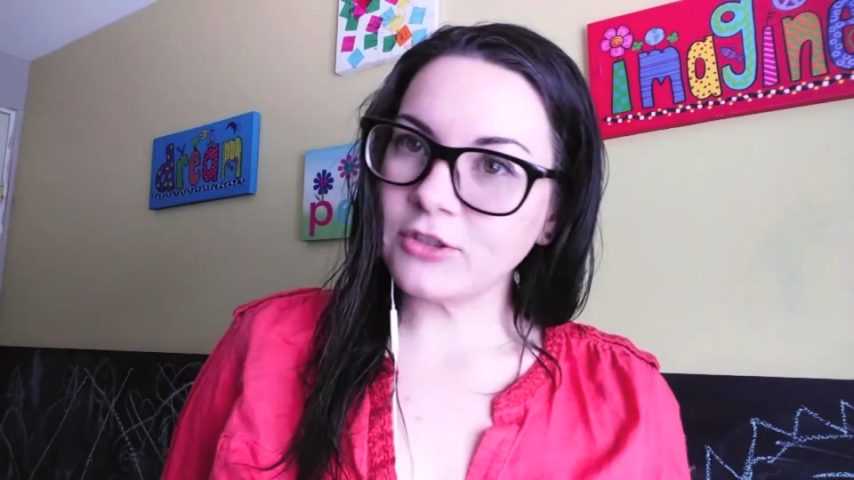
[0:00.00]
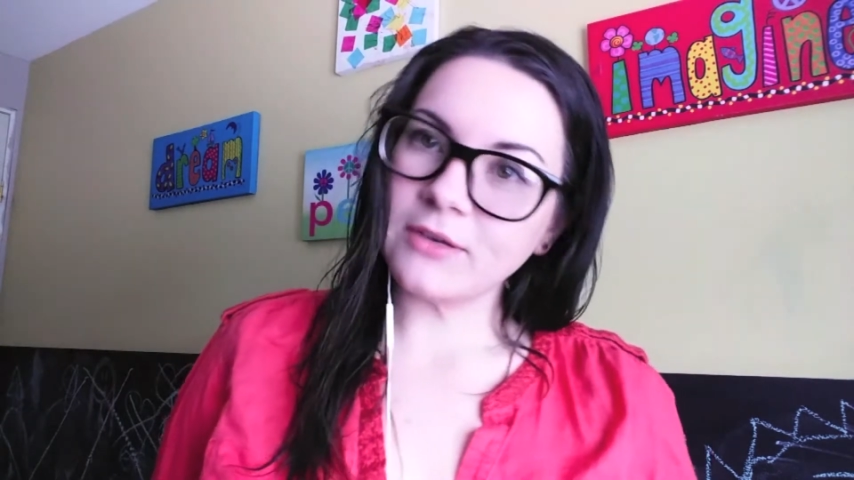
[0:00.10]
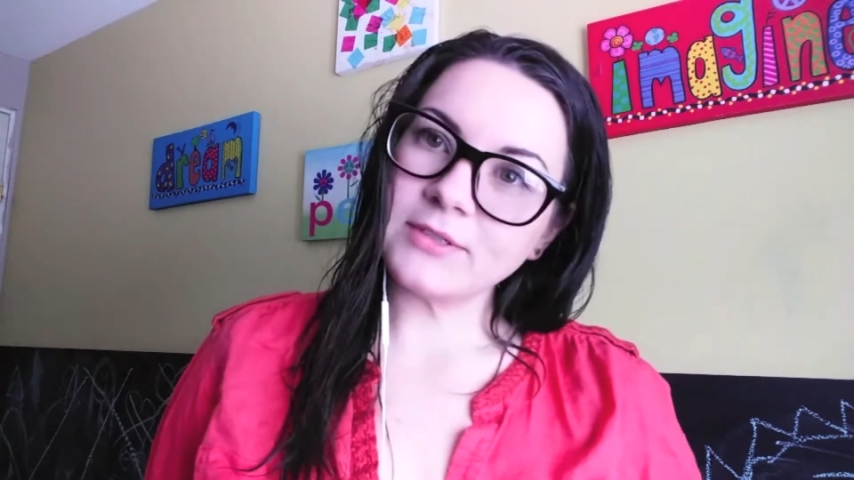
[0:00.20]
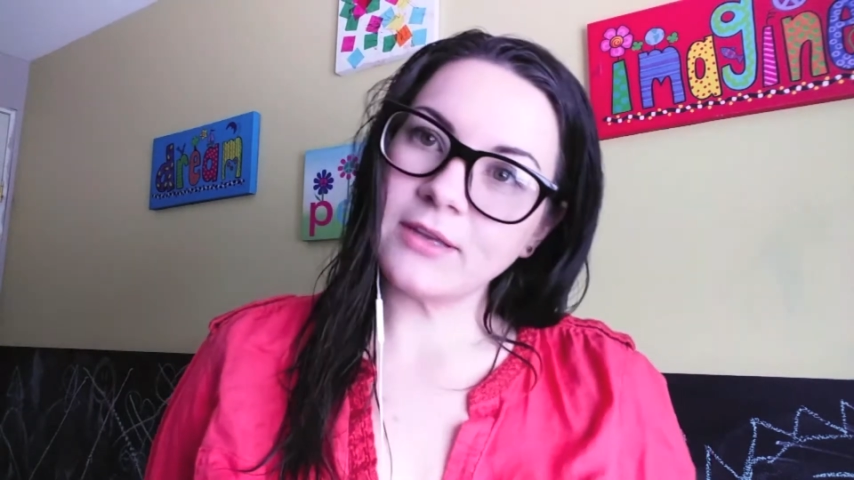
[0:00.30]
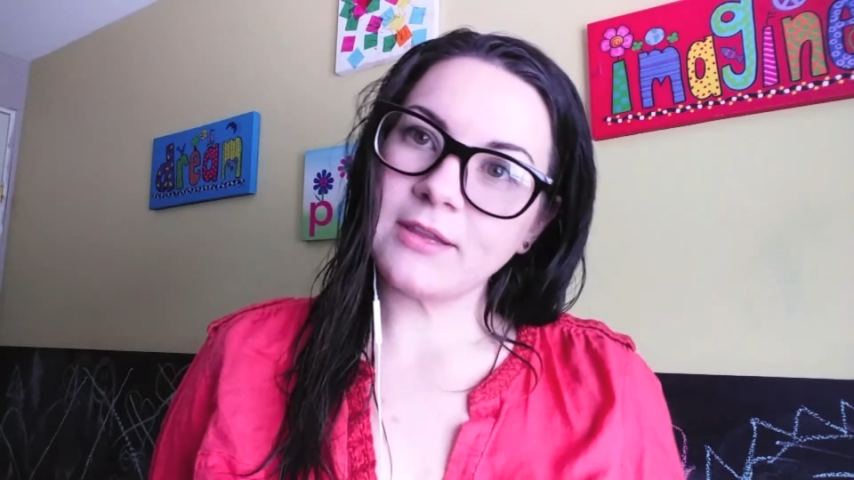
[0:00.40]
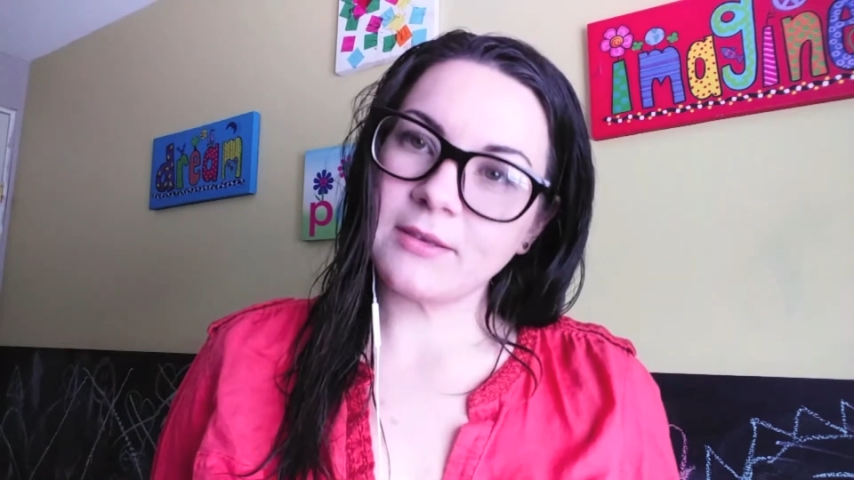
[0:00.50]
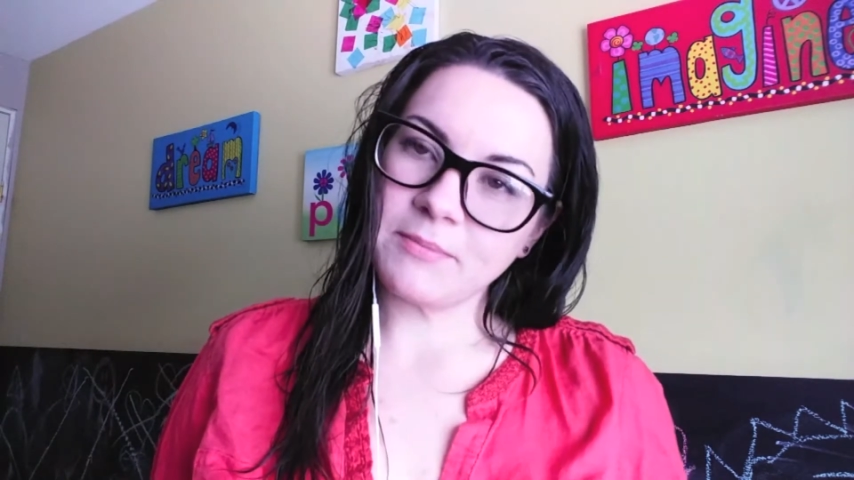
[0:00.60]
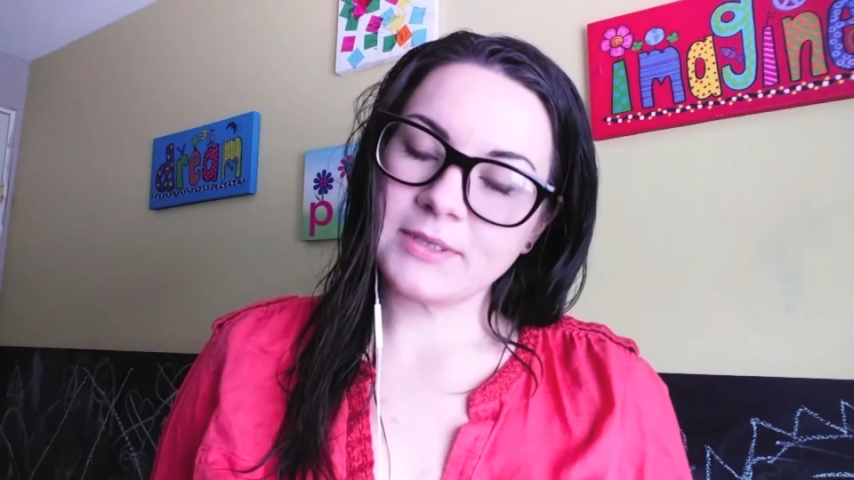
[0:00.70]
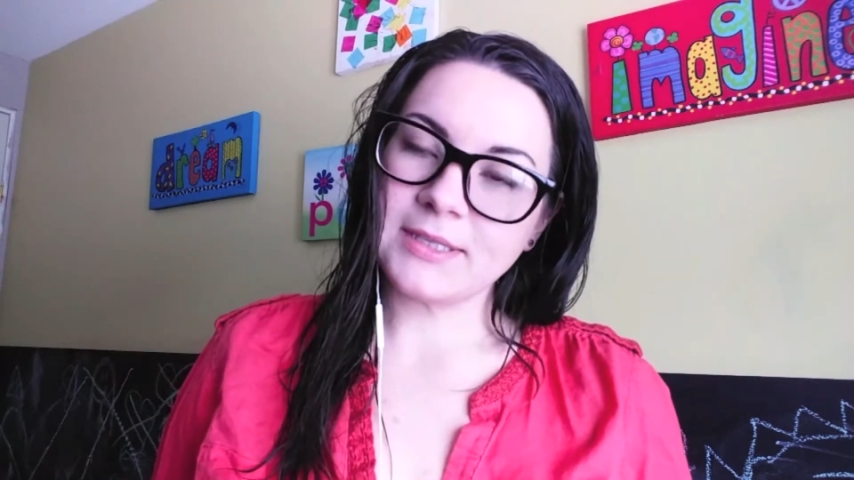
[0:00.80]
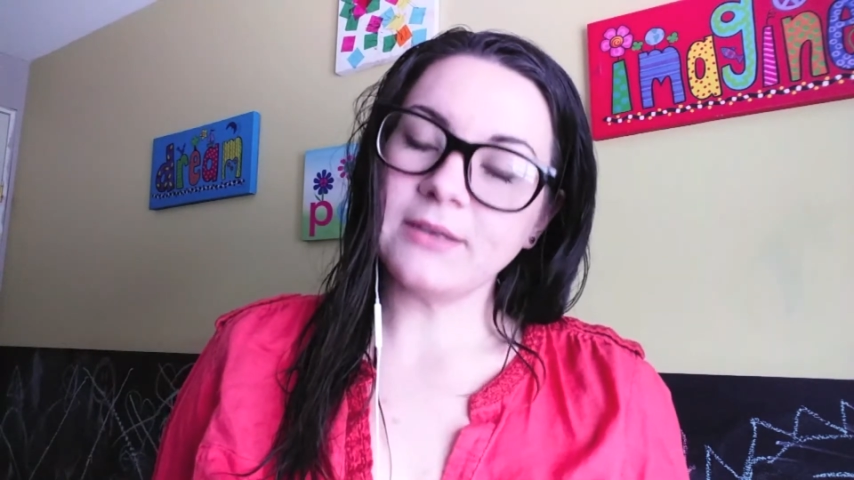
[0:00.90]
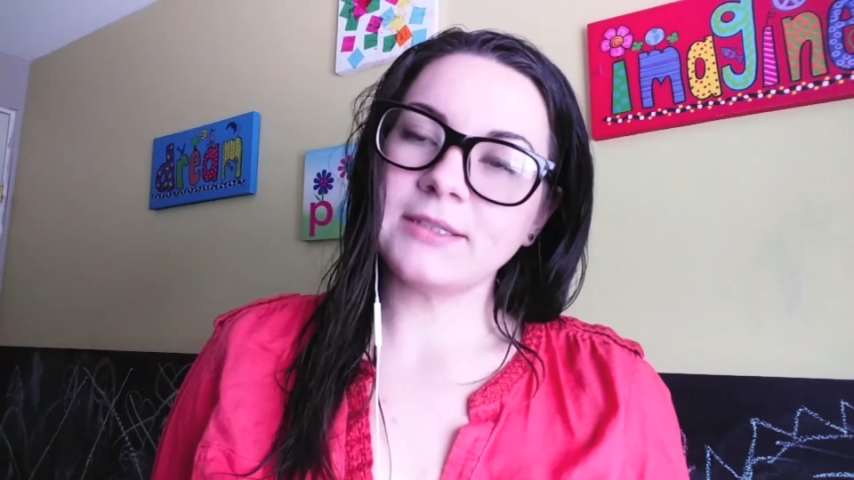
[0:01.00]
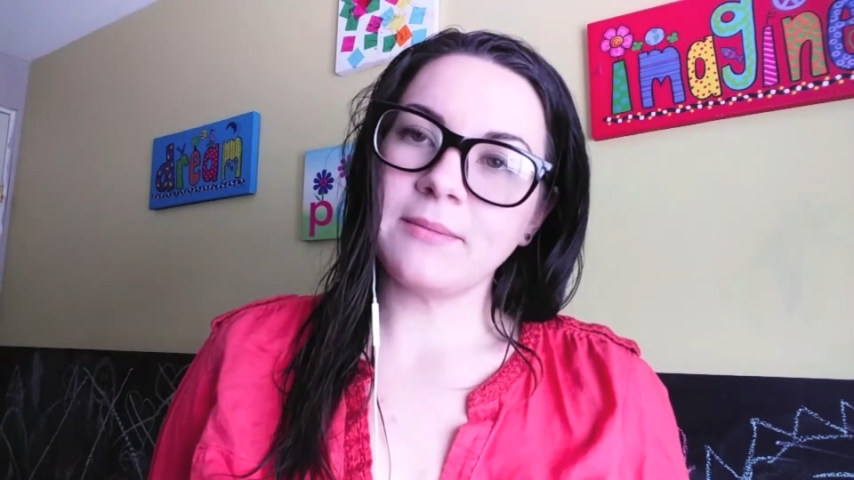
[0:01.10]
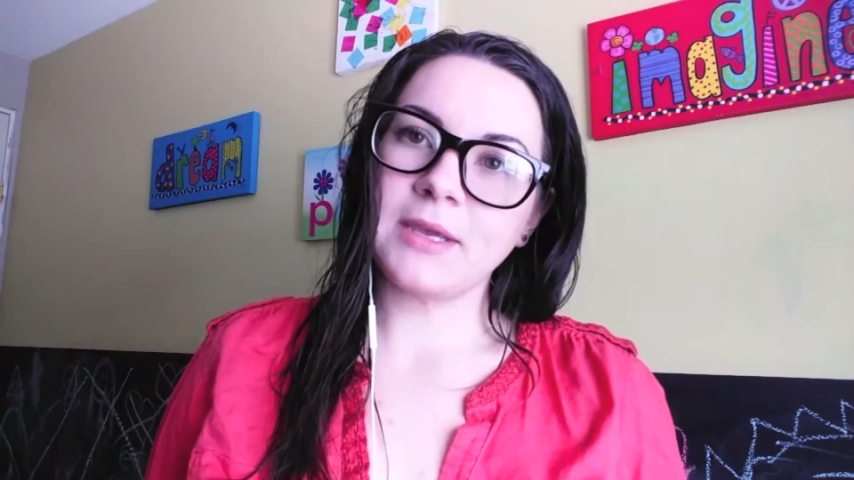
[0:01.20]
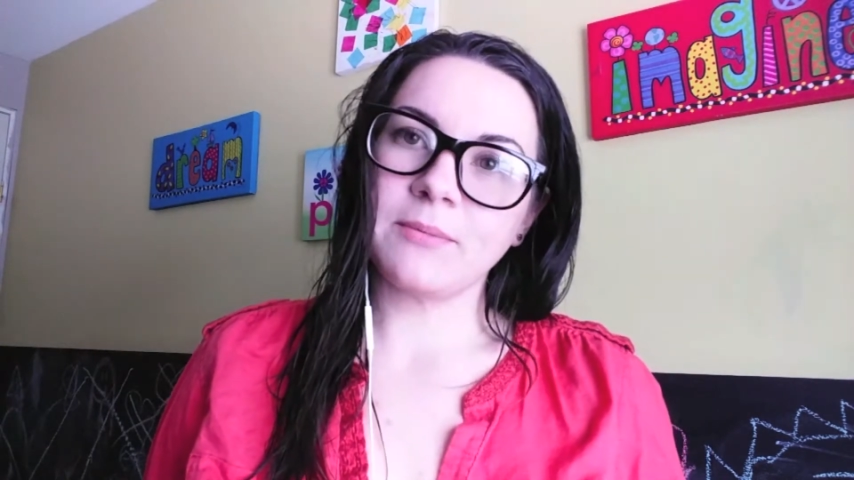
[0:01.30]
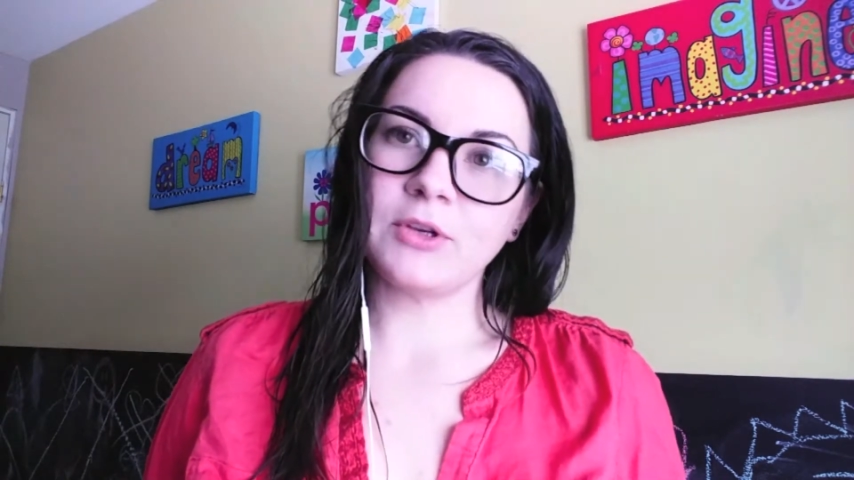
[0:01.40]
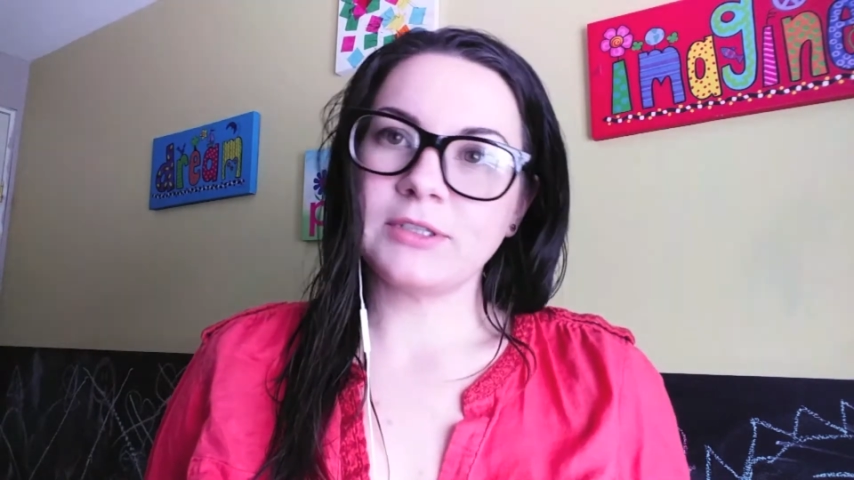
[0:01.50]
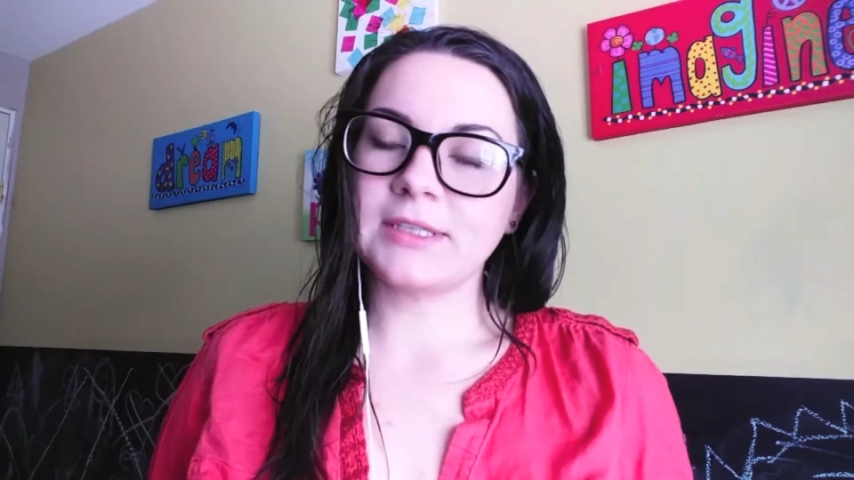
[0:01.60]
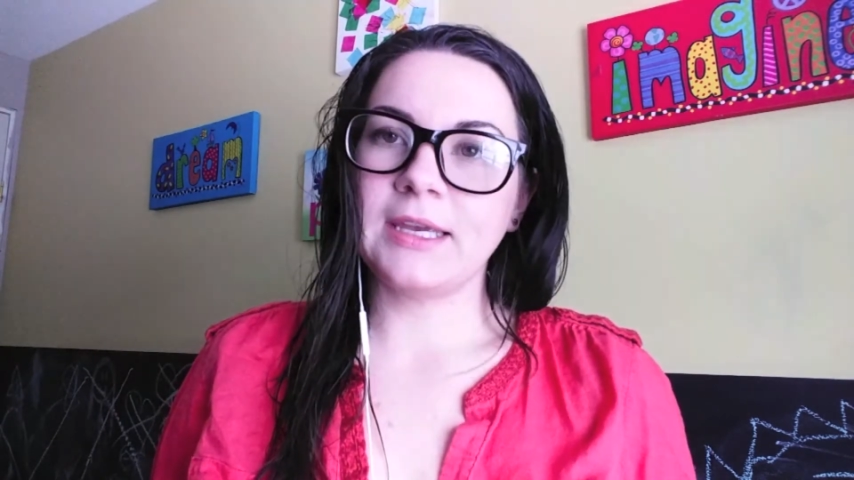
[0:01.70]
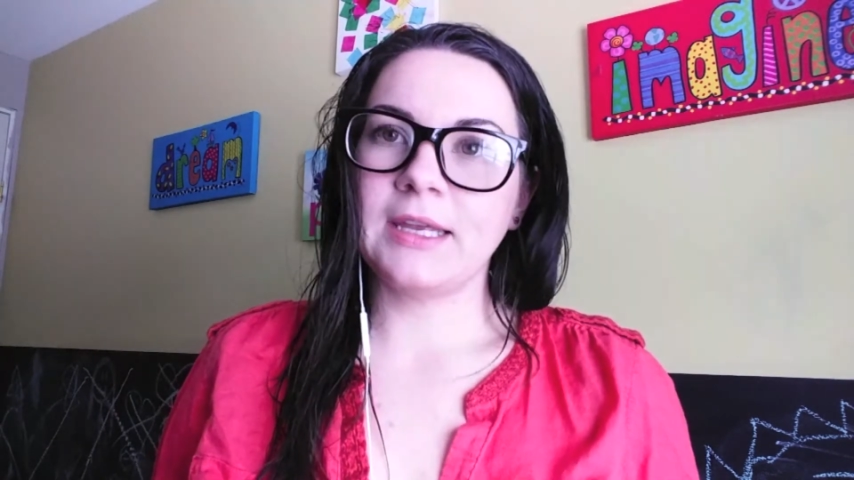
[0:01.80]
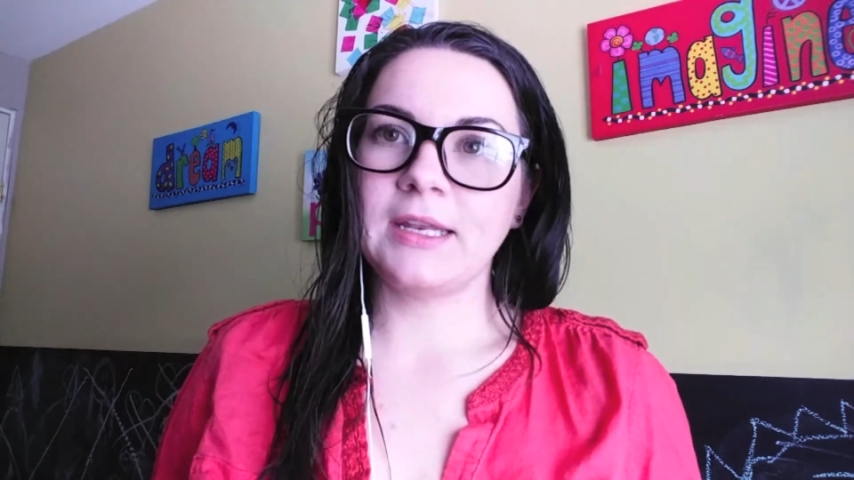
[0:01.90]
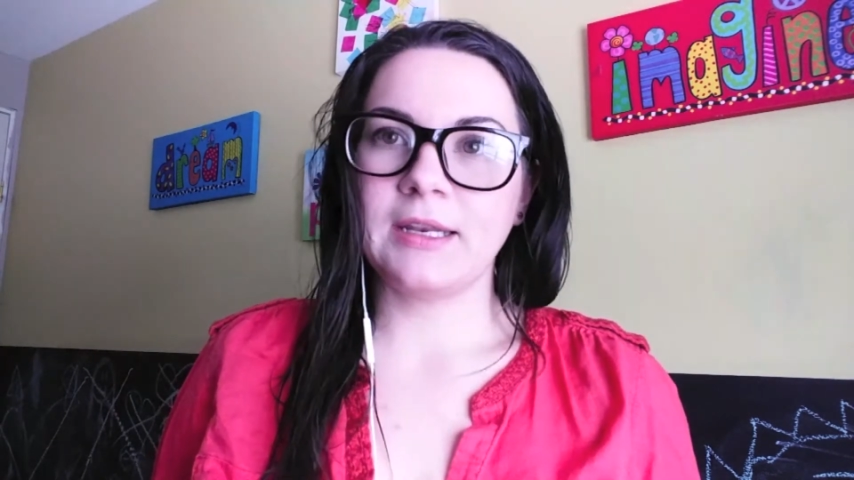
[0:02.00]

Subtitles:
you have cells that make up your skin,